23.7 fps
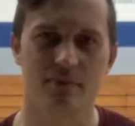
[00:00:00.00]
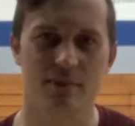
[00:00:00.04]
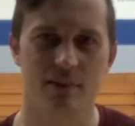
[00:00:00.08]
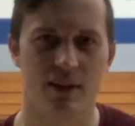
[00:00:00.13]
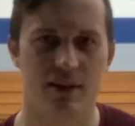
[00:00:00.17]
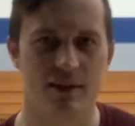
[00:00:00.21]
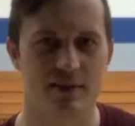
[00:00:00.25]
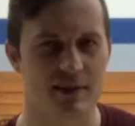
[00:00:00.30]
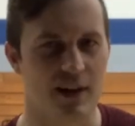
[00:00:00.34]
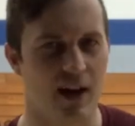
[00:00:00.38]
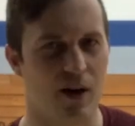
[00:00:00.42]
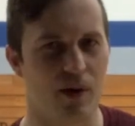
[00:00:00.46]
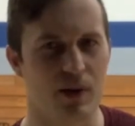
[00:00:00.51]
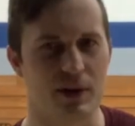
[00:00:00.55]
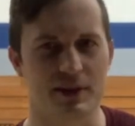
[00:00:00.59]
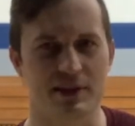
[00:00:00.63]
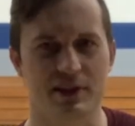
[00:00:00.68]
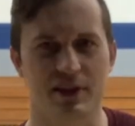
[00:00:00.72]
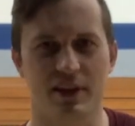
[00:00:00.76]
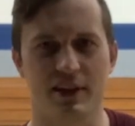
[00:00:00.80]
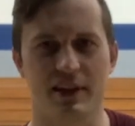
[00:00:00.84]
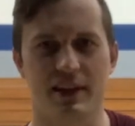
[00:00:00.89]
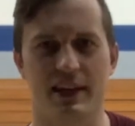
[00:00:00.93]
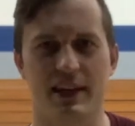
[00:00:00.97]
It's always
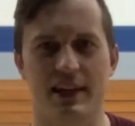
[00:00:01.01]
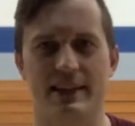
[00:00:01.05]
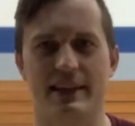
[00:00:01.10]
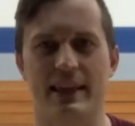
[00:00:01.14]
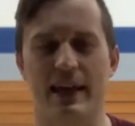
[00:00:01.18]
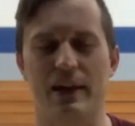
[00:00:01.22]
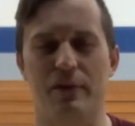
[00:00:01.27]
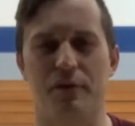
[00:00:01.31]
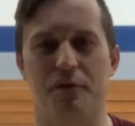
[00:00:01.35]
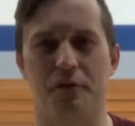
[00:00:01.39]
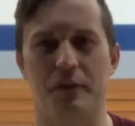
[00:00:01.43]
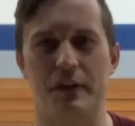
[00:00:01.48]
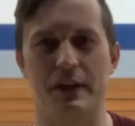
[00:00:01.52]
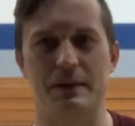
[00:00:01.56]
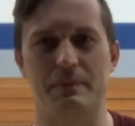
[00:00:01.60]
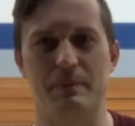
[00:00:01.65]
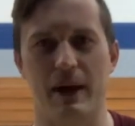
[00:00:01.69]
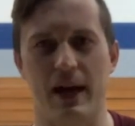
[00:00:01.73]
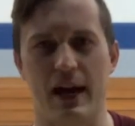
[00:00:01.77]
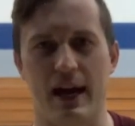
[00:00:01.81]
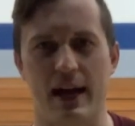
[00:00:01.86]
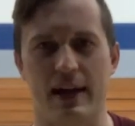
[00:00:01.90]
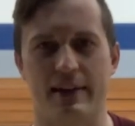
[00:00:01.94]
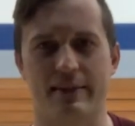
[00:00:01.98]
good to get that
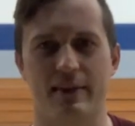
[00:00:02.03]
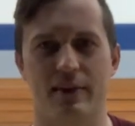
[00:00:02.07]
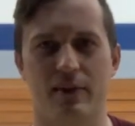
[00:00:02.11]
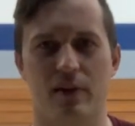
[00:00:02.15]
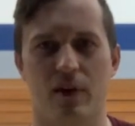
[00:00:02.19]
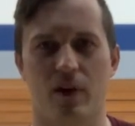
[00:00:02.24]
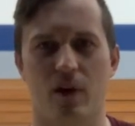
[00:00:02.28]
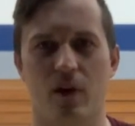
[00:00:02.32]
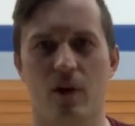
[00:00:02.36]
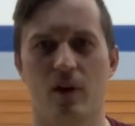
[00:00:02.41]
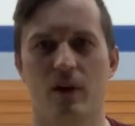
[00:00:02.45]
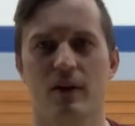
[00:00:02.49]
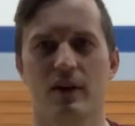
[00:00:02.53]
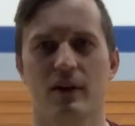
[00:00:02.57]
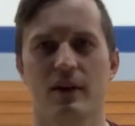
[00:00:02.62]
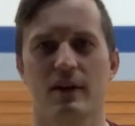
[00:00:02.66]
feedback to know